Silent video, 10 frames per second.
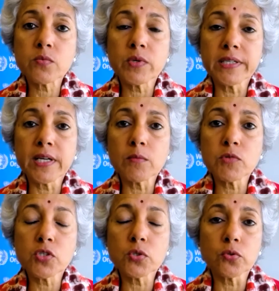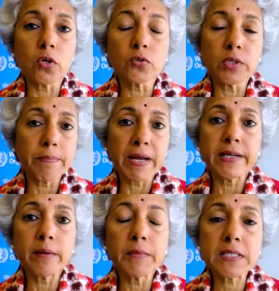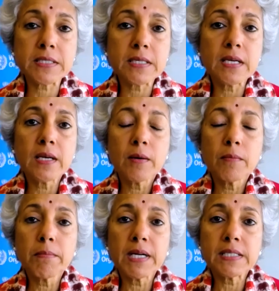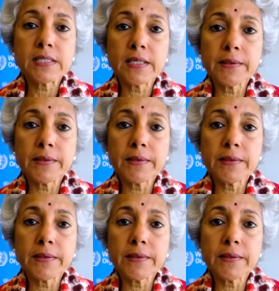when it comes to not only pandemics, but